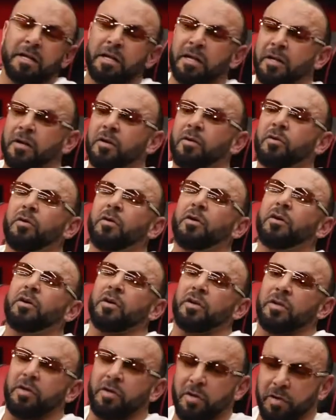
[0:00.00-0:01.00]
Sure. You
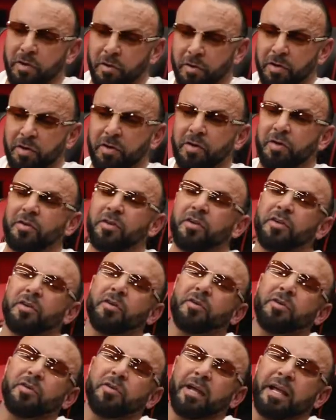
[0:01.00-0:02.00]

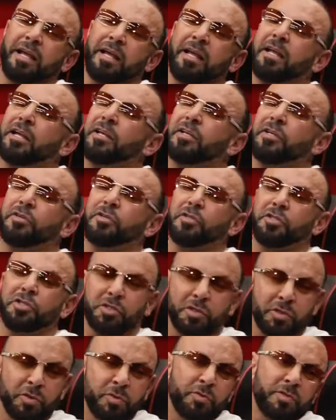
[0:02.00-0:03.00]
know, you
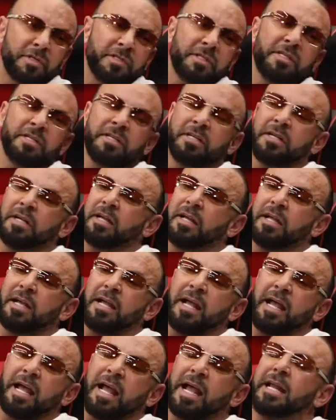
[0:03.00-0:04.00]
shoot
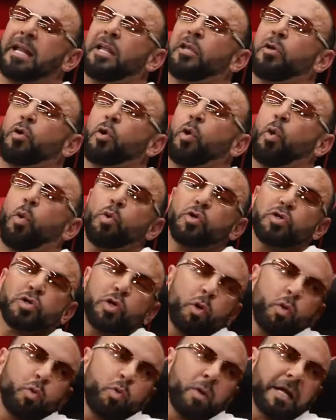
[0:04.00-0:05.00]
and then you course
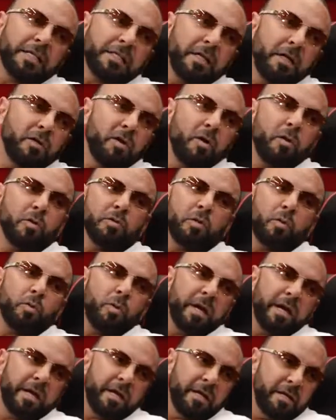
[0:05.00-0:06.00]
correct along the
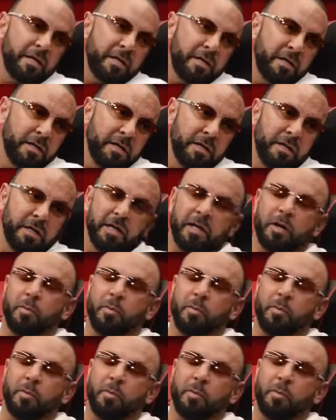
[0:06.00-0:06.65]
way. Right.